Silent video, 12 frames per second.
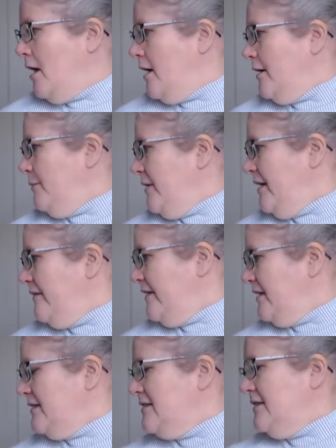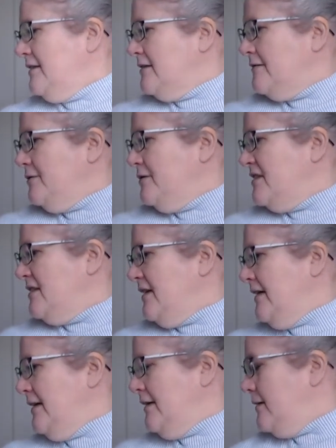Anyway, I think that's it for
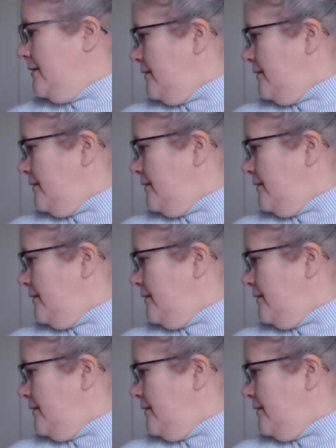today.